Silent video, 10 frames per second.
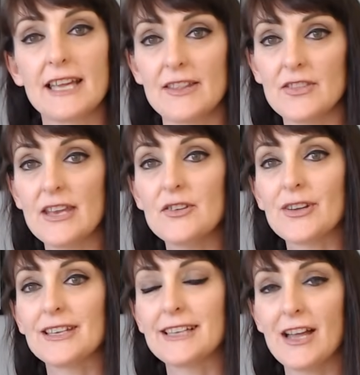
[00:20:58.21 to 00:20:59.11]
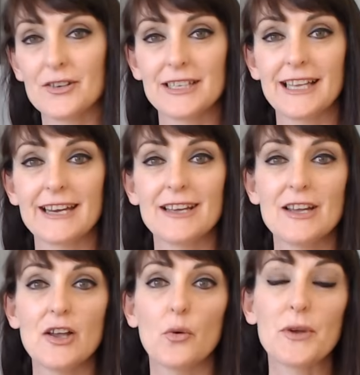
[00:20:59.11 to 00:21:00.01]
and then you can calculate
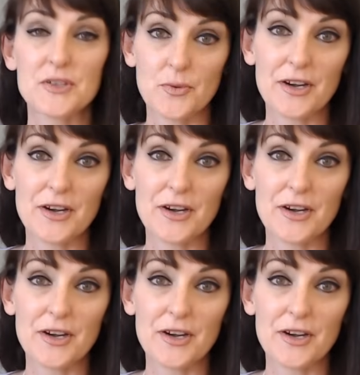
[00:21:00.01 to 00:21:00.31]
which